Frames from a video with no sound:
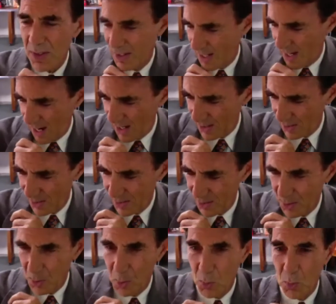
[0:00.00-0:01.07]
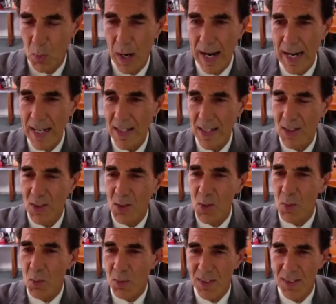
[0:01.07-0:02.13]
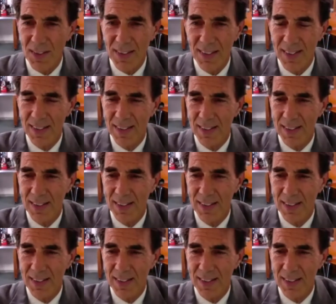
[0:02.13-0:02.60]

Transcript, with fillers: dollar gray suit. I'll